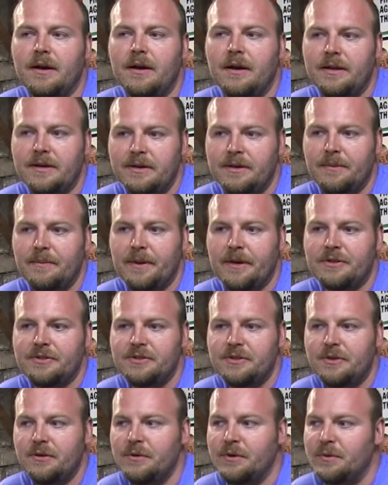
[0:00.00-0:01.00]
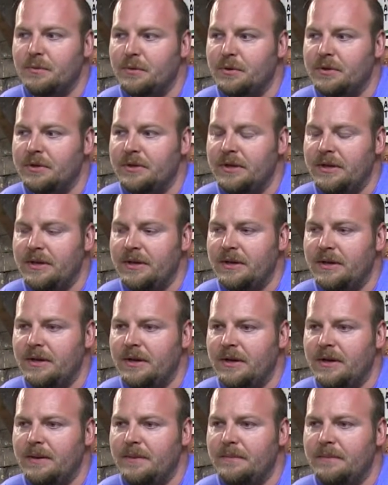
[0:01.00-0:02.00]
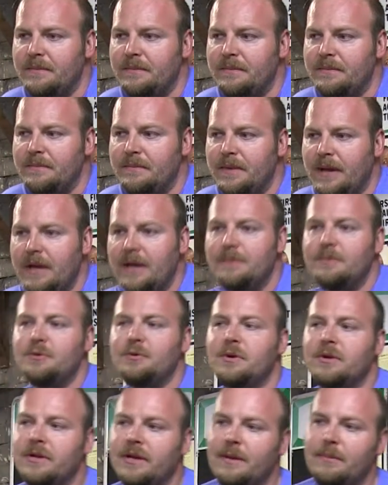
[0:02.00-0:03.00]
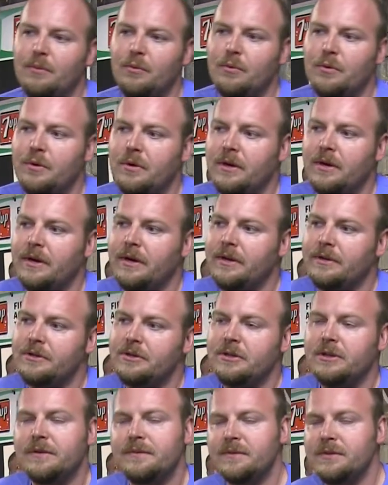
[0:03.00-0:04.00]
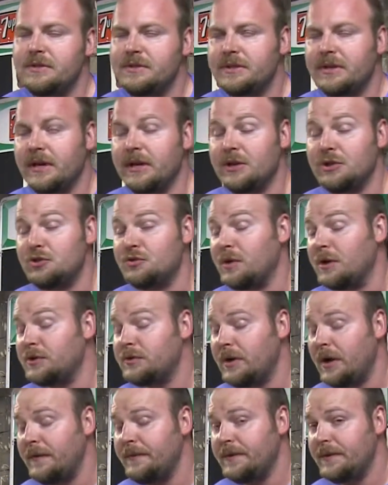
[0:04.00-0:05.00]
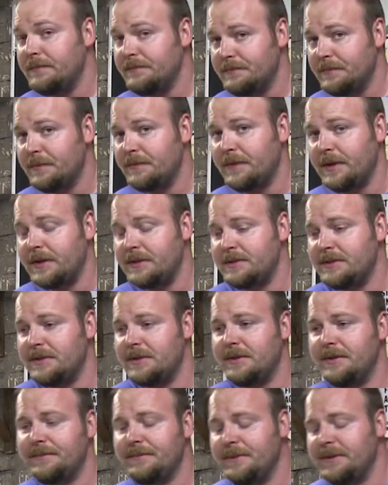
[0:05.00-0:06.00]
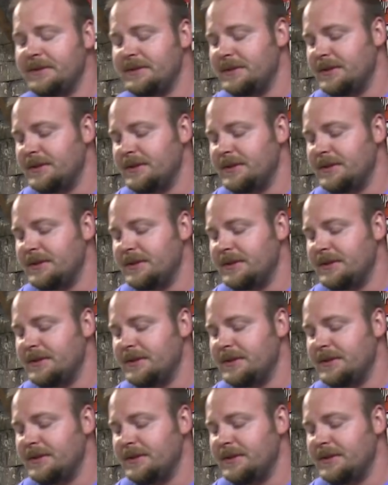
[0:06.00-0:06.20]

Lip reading: Ended up actually going and working. Ended up doing a lot more deliveries and kind of truck driving, if that makes